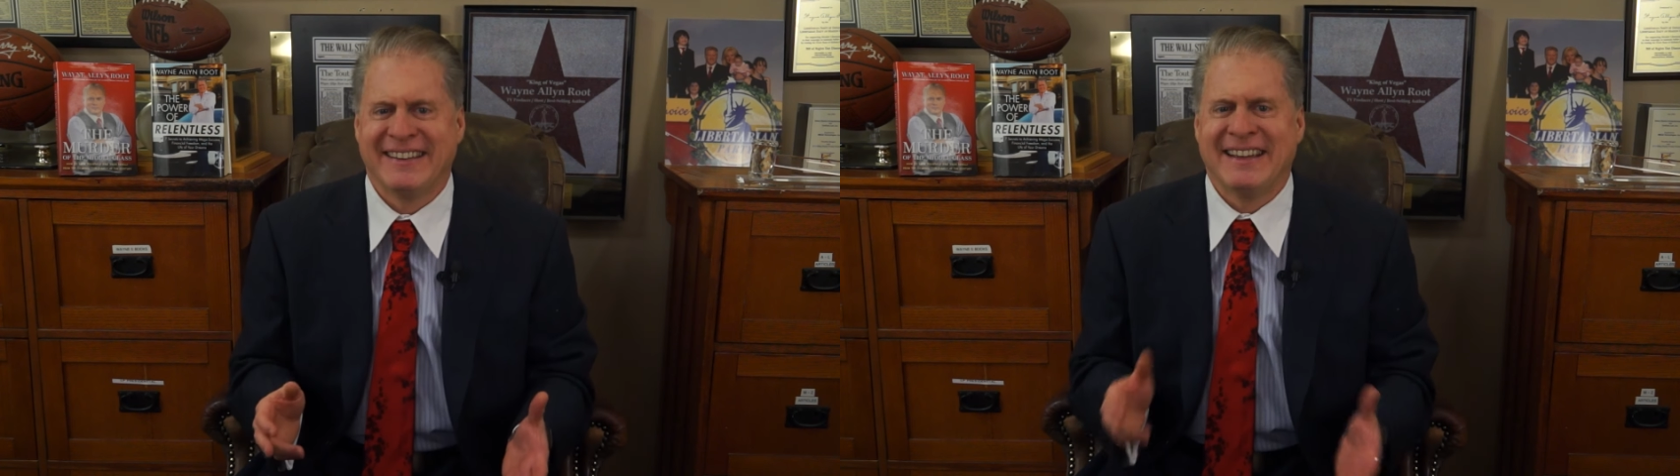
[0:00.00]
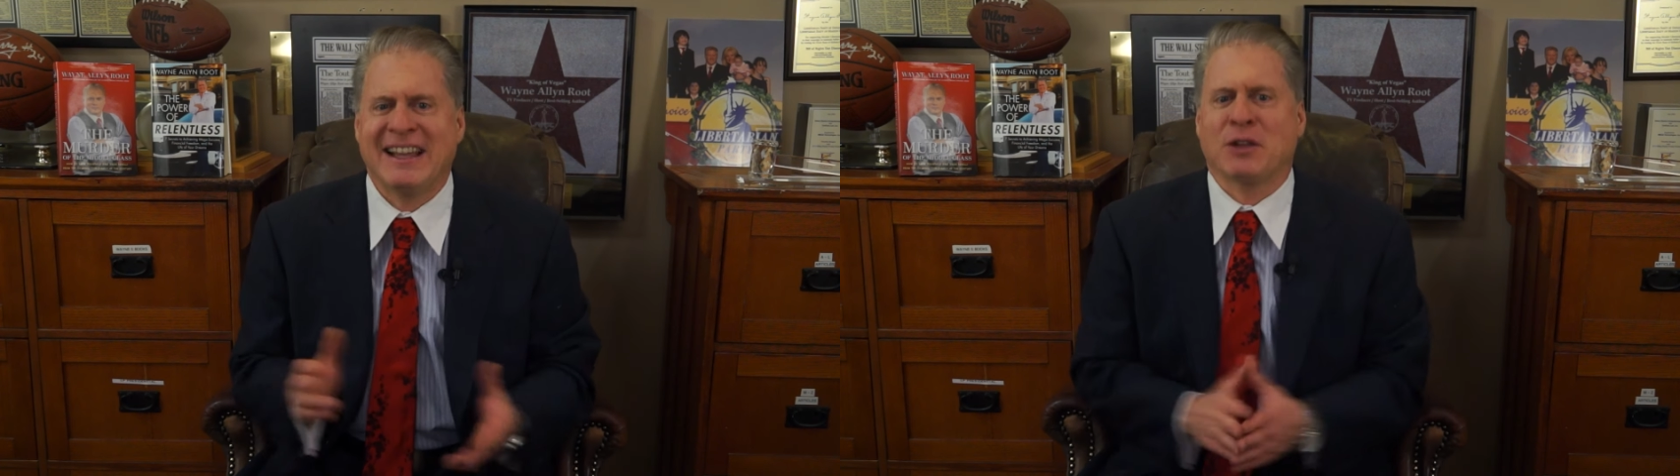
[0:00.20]

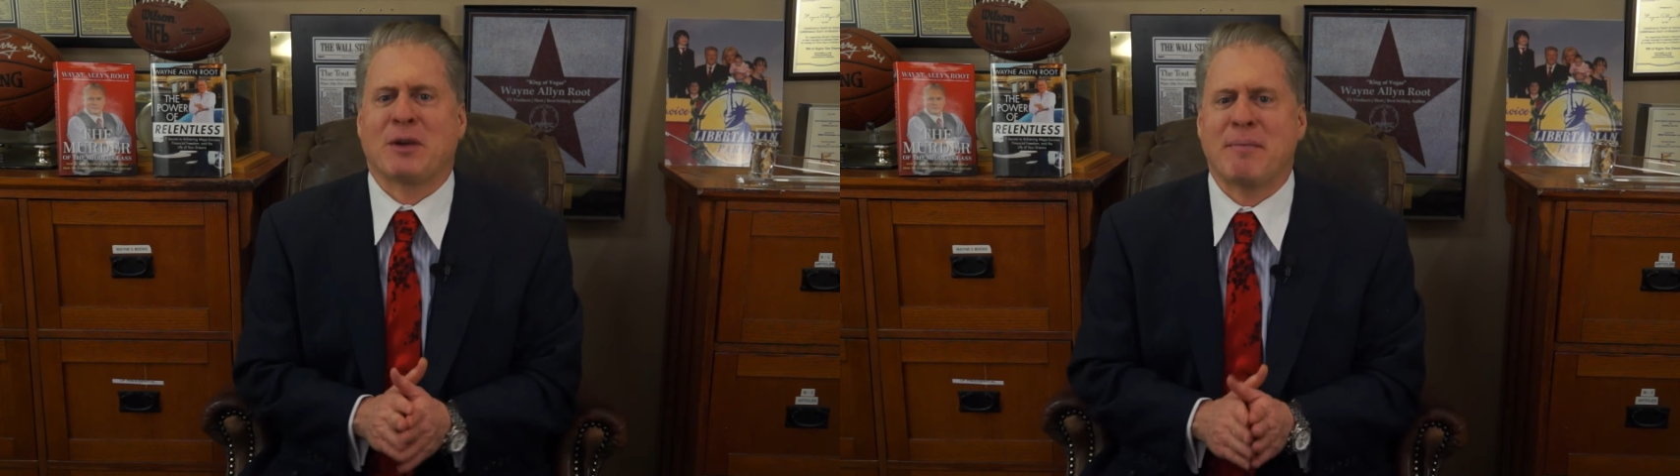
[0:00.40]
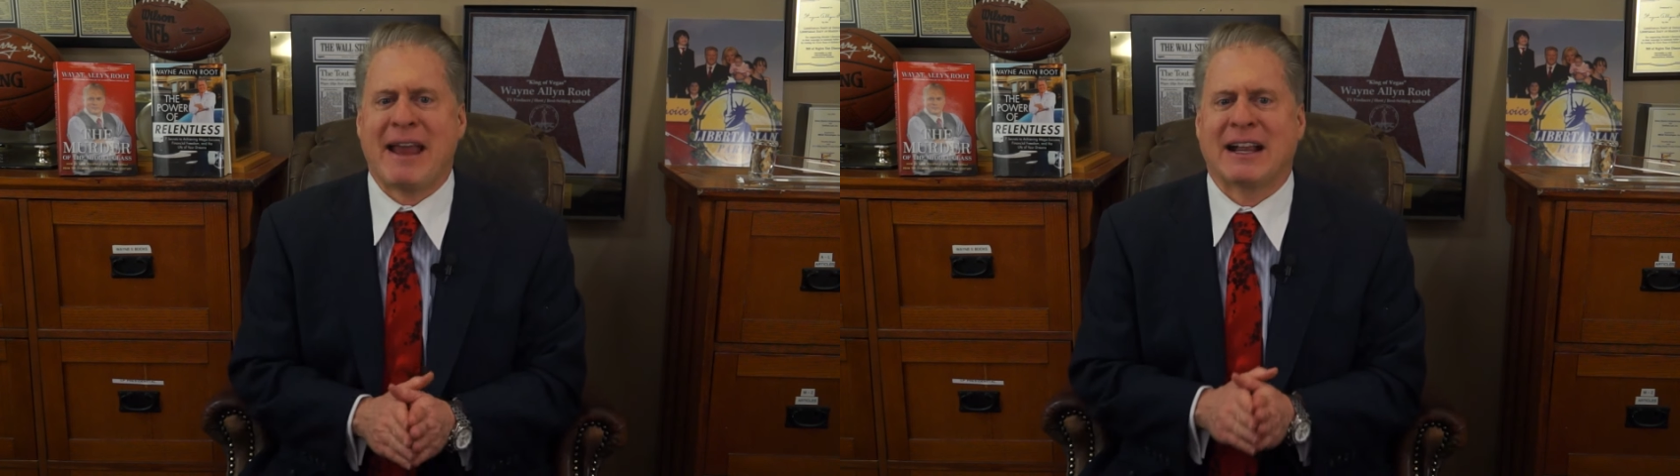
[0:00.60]

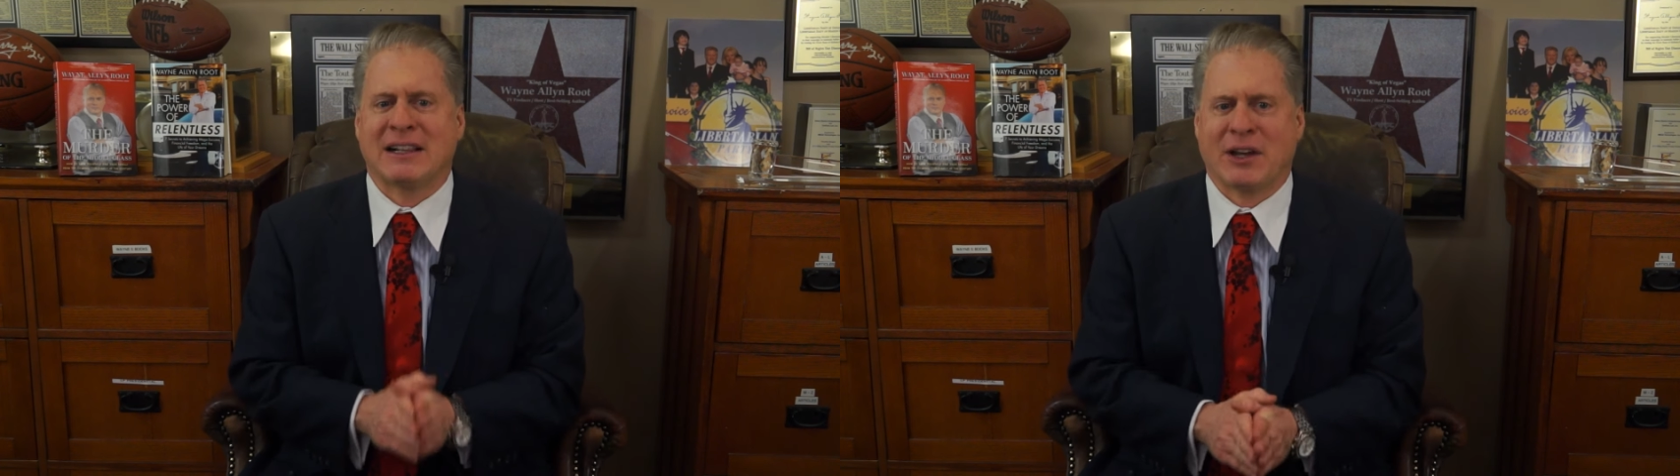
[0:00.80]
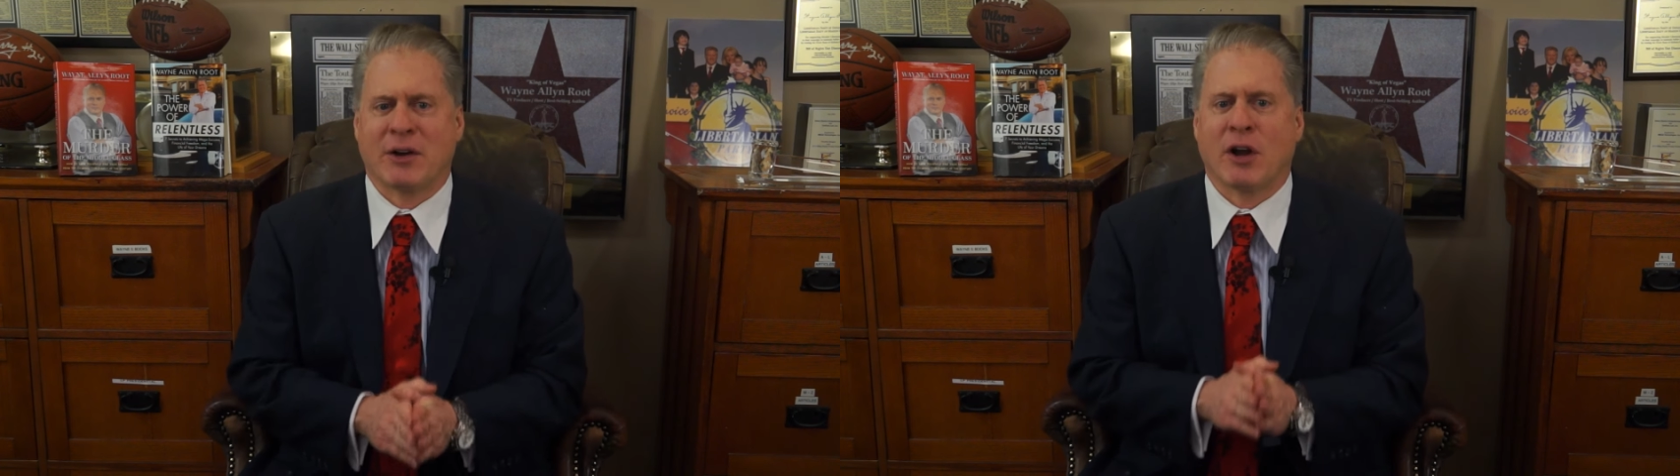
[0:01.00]
Hillary made it
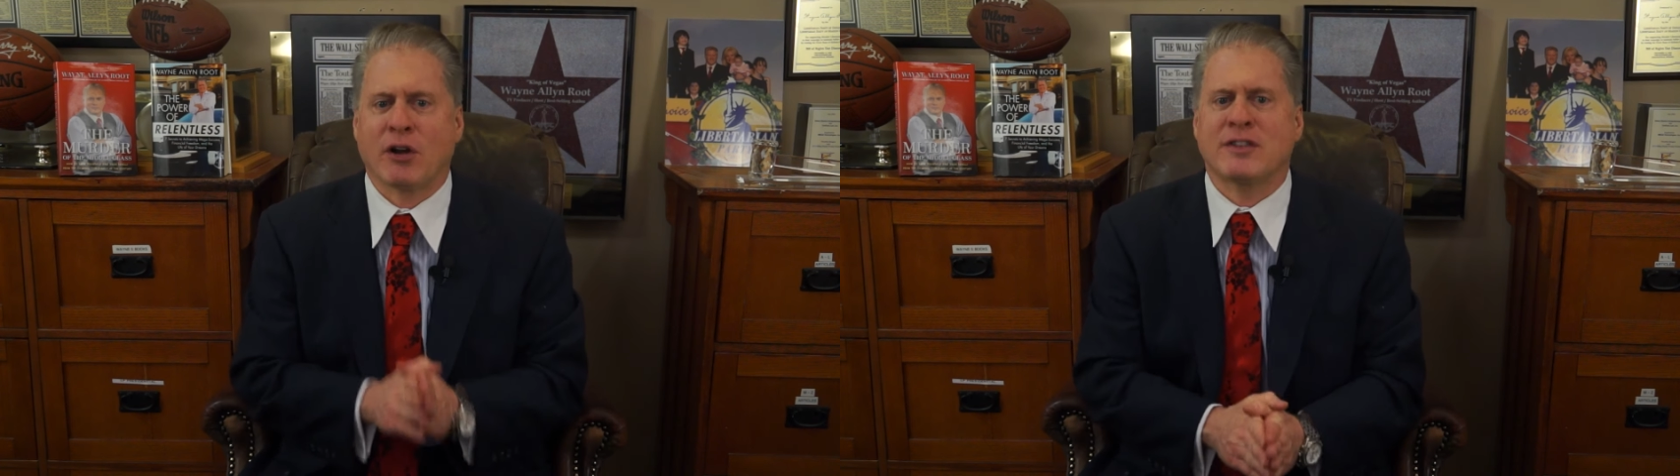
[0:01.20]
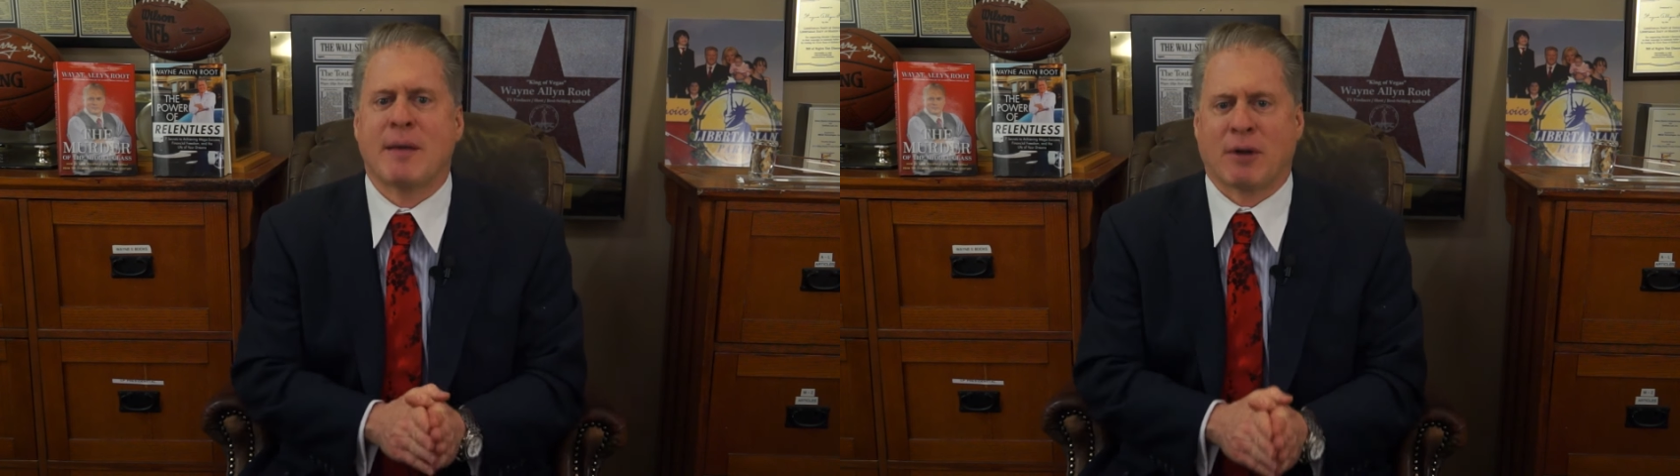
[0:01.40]
clear in
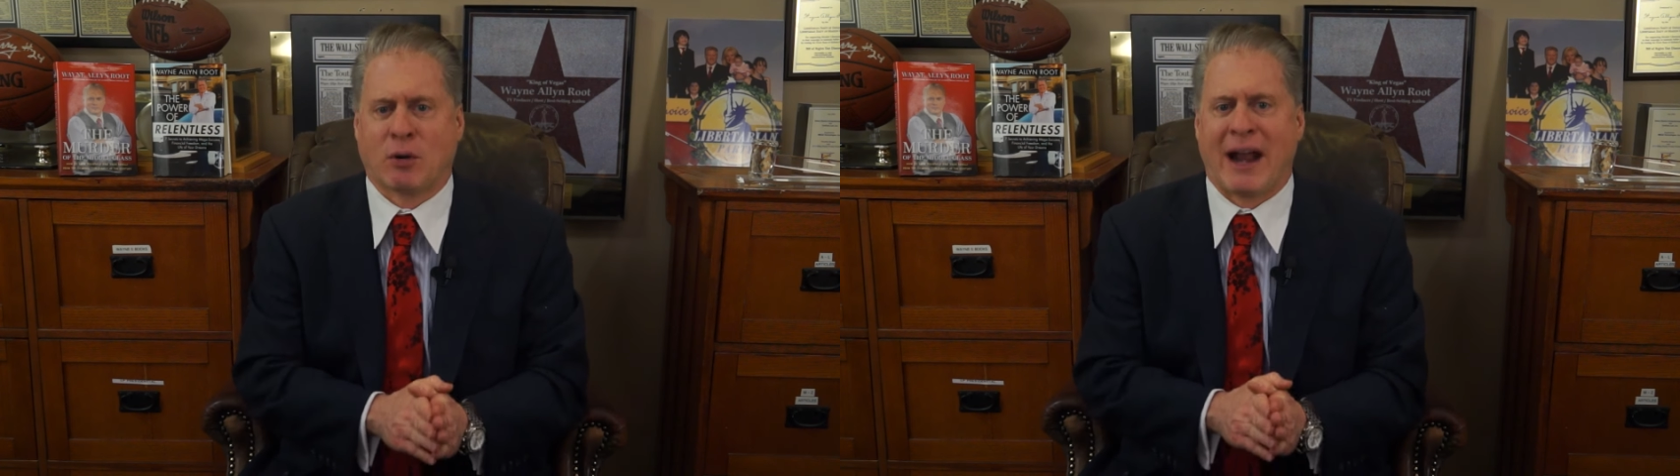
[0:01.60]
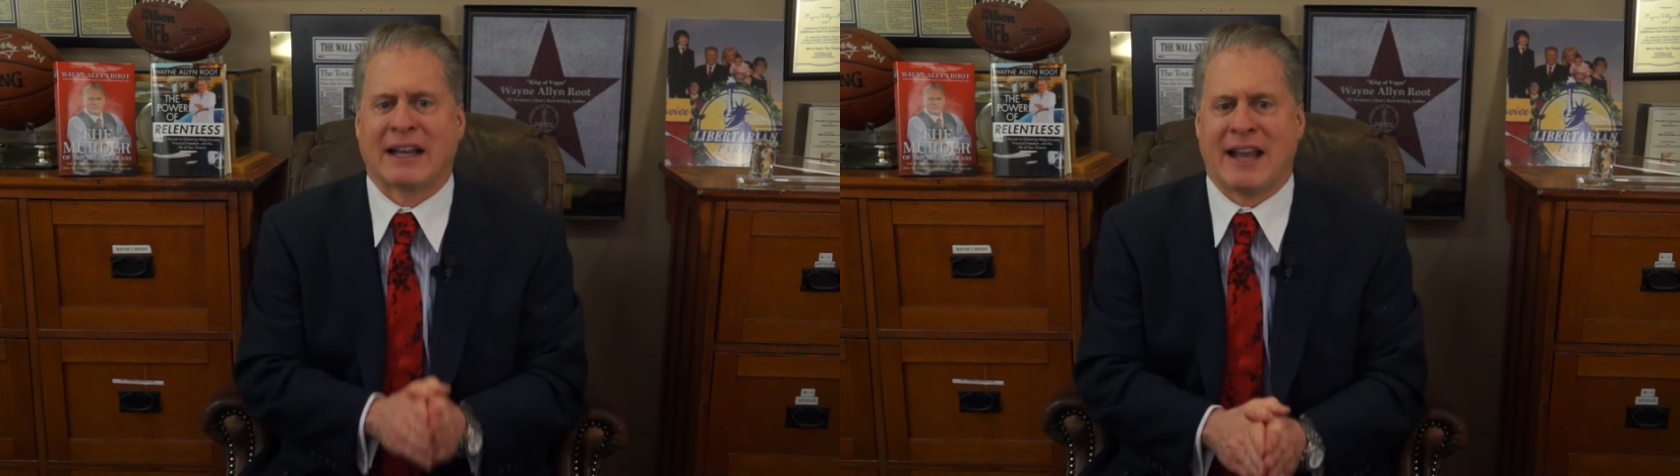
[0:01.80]
her
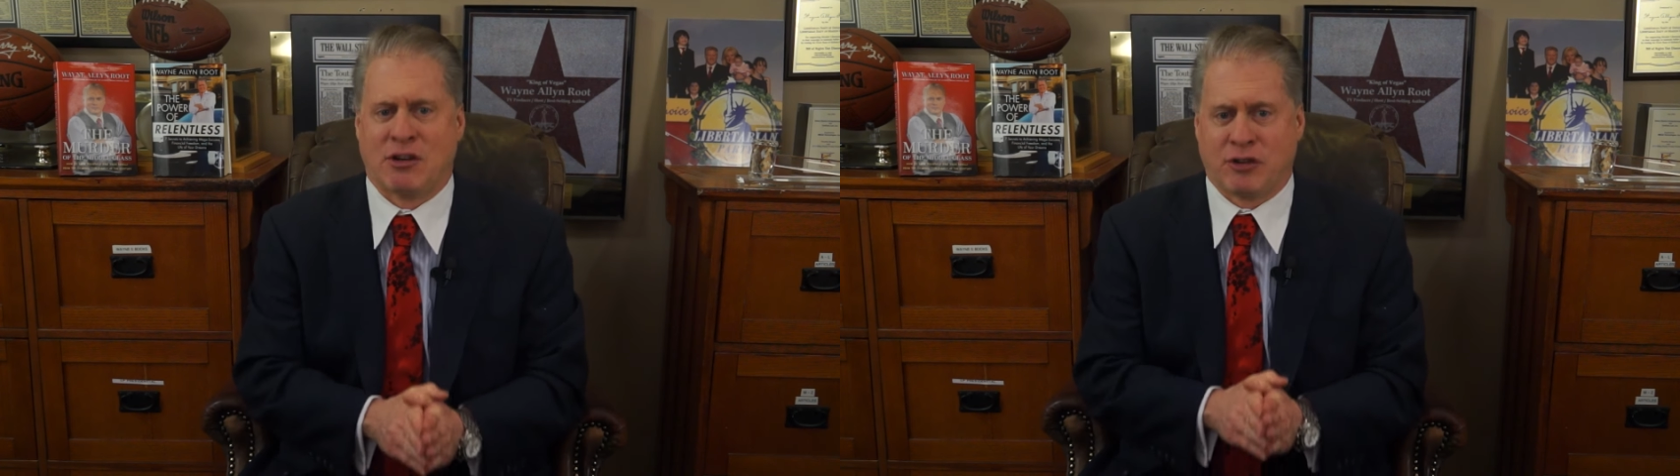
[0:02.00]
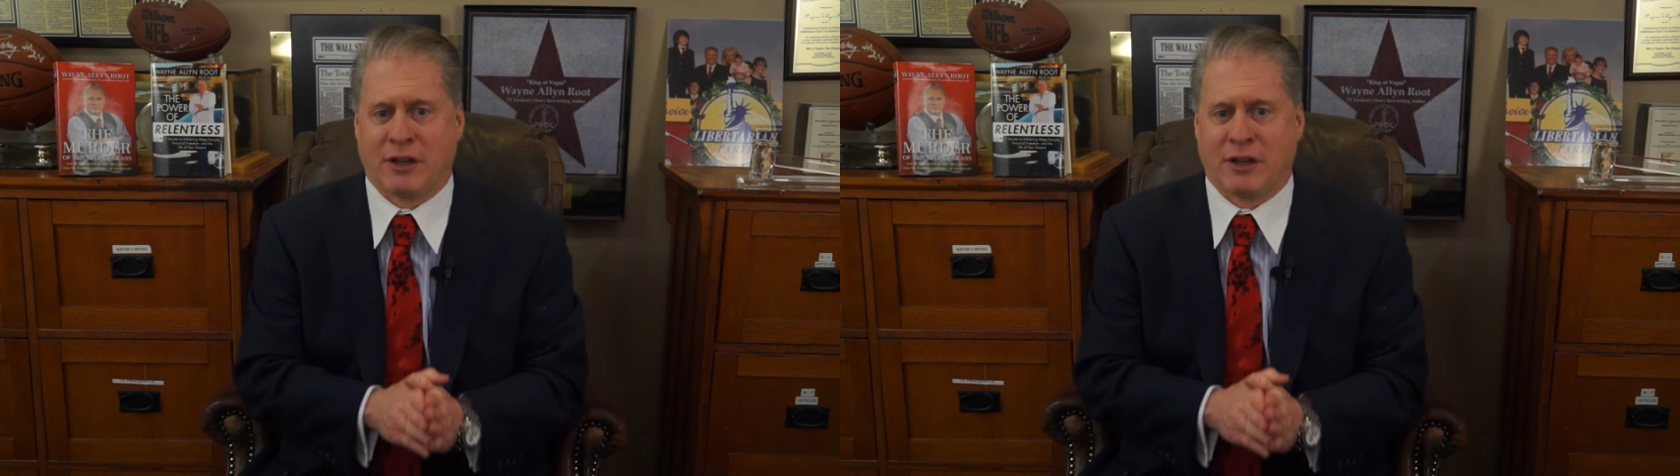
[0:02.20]
Democratic National